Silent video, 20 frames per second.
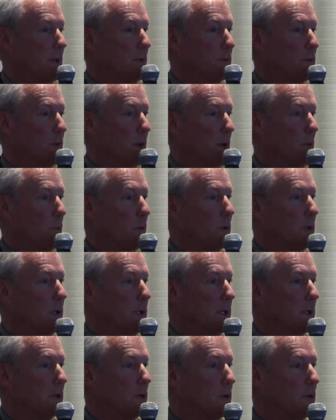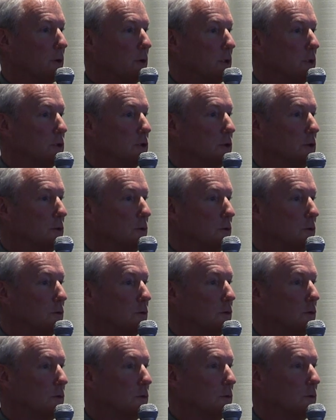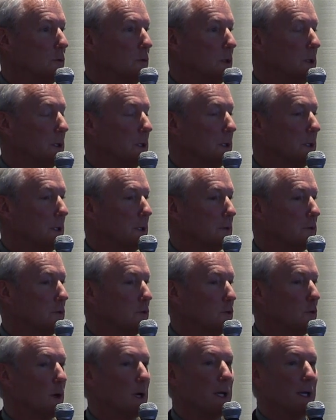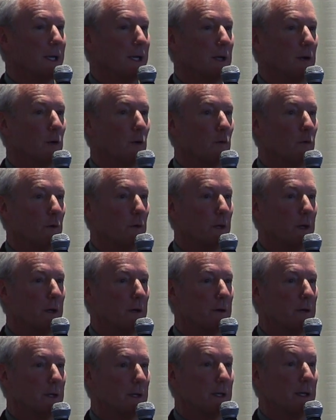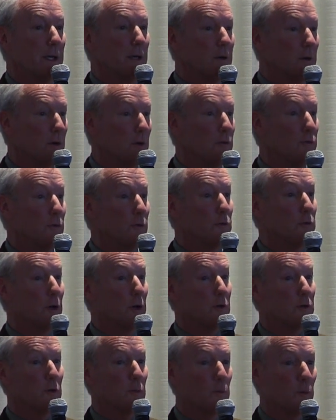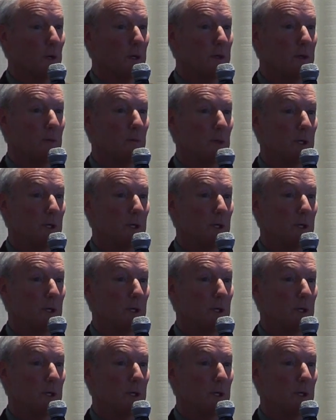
So I really encourage you to try and get over there and also talk to Brenda,